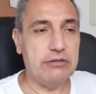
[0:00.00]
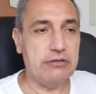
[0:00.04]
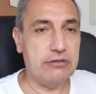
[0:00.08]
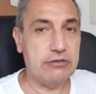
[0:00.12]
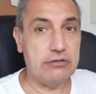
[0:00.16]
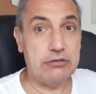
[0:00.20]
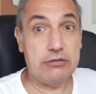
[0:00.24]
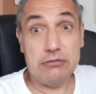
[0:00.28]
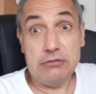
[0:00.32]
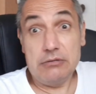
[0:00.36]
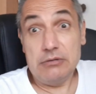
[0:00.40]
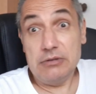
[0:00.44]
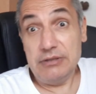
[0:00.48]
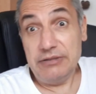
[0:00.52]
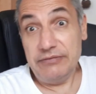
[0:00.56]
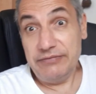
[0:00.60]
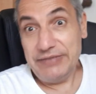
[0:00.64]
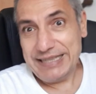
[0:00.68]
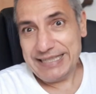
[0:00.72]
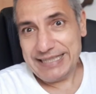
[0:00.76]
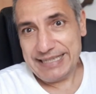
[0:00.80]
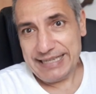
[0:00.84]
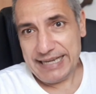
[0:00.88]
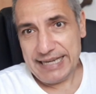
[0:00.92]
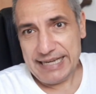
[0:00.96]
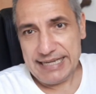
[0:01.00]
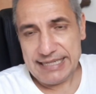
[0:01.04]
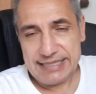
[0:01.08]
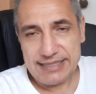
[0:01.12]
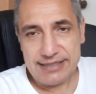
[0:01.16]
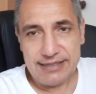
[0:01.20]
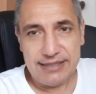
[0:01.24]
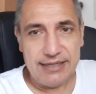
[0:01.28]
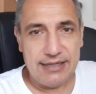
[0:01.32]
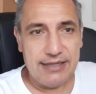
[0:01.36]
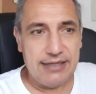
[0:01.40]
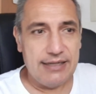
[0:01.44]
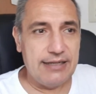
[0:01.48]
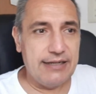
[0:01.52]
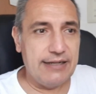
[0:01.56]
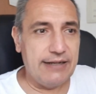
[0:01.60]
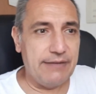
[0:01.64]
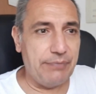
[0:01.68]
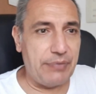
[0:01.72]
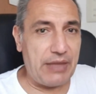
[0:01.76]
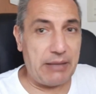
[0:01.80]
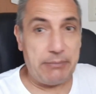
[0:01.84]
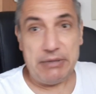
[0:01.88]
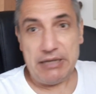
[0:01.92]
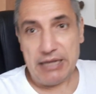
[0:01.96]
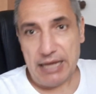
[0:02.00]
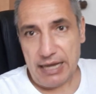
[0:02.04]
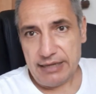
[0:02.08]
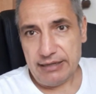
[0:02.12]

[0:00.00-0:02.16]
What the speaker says: So in that case, I mean,